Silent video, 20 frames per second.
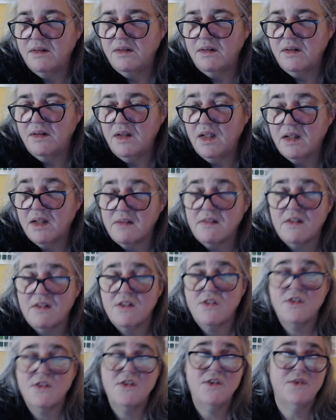Yes,
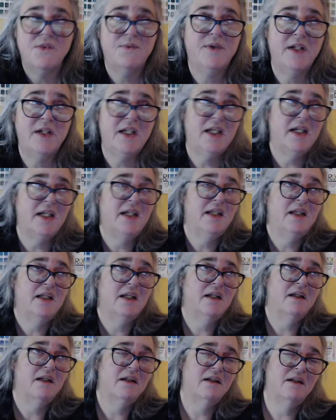because you don't want to get
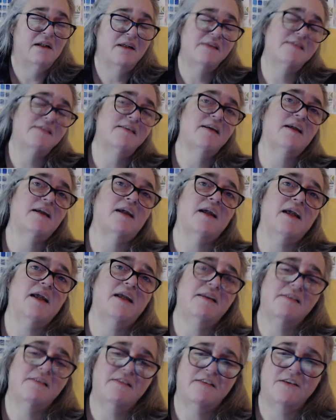sick
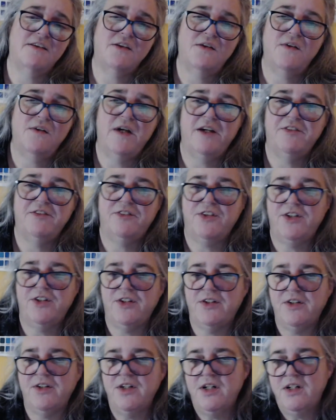again, Sue,
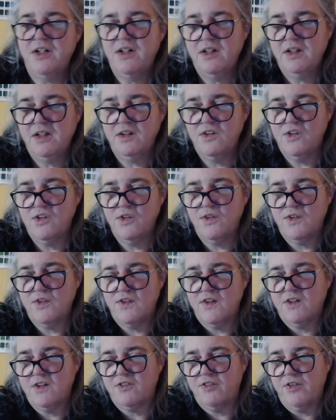after you were
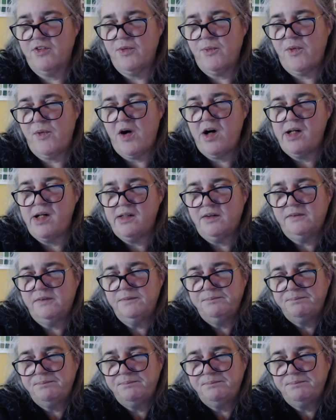sick for a while.